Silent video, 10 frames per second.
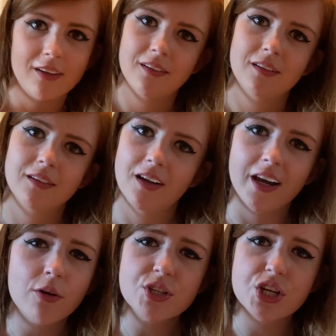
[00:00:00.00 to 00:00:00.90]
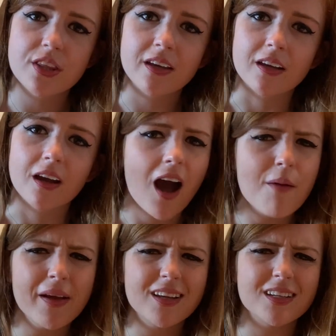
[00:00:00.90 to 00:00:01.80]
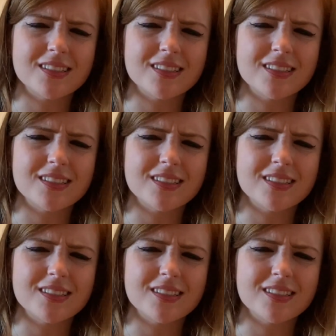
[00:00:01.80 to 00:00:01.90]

I know what you're thinking. Amanda,